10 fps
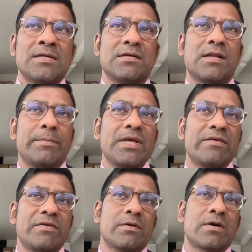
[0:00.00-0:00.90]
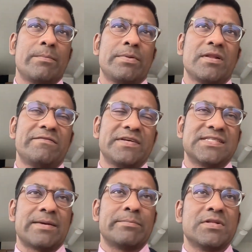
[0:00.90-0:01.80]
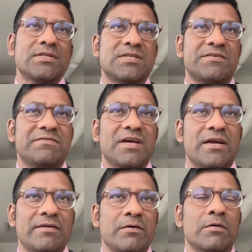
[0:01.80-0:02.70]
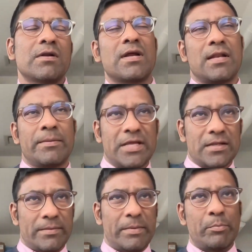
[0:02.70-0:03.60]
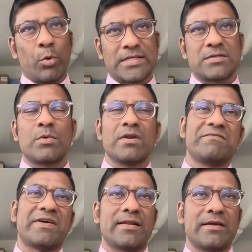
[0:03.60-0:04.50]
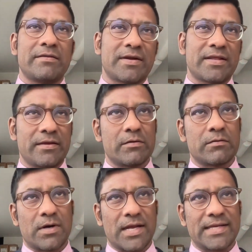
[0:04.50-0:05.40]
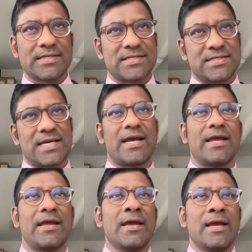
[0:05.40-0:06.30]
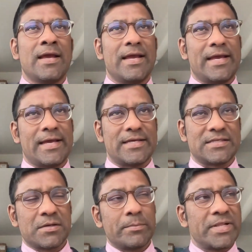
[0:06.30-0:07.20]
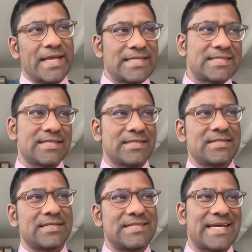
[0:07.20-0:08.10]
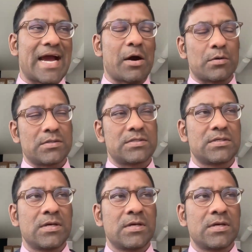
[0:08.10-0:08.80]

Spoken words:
So let me give you a couple of examples or let me point to one value that I think you're right to say is placed into doubt